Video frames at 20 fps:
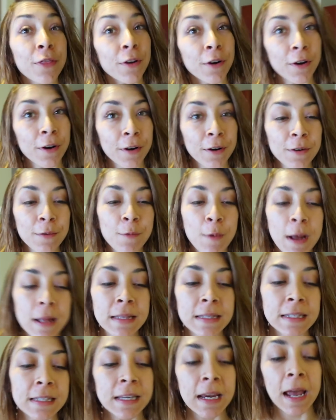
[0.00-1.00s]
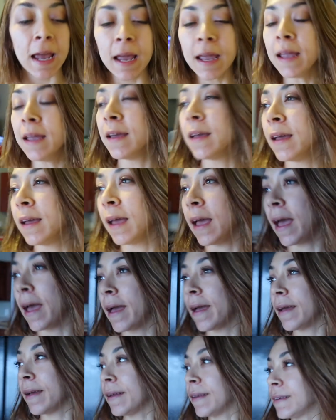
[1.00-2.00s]
3rd, Wednesday,
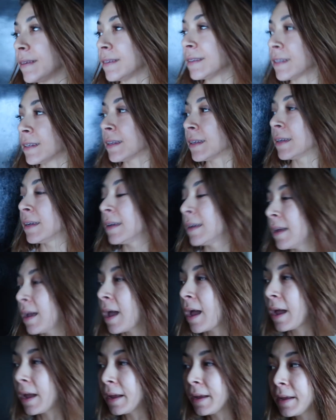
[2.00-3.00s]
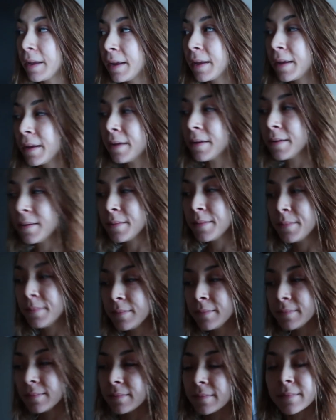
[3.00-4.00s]
and I
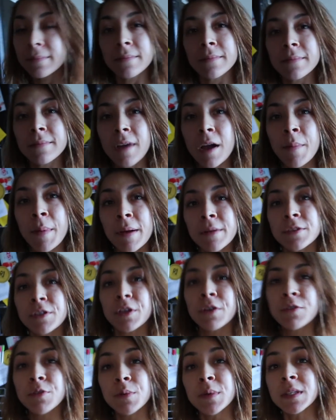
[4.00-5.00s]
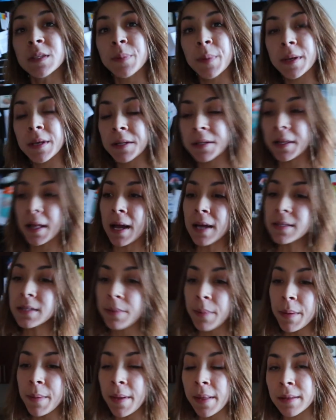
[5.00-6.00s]
am about to go do a spin class
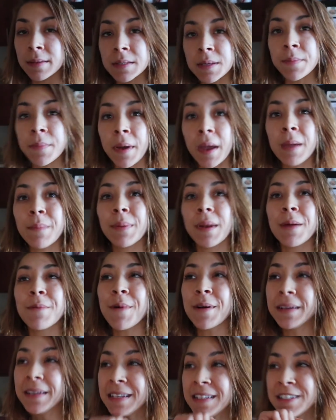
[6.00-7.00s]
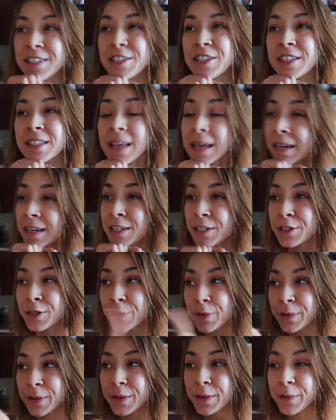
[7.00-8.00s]
on my Peloton bike, but I wanted to just kind of
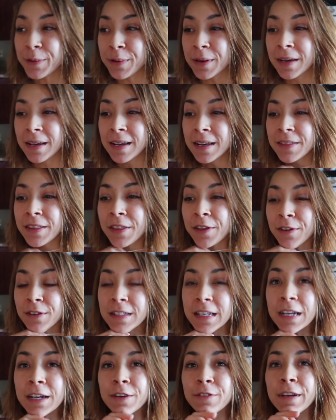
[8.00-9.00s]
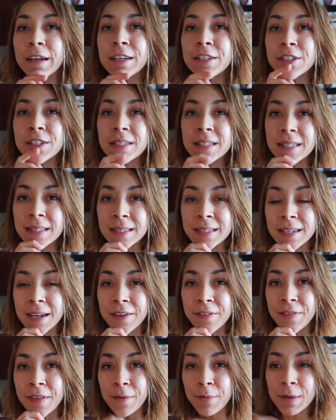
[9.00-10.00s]
show you little decorations and
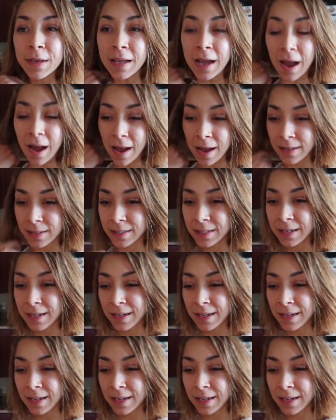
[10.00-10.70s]
stuff that we got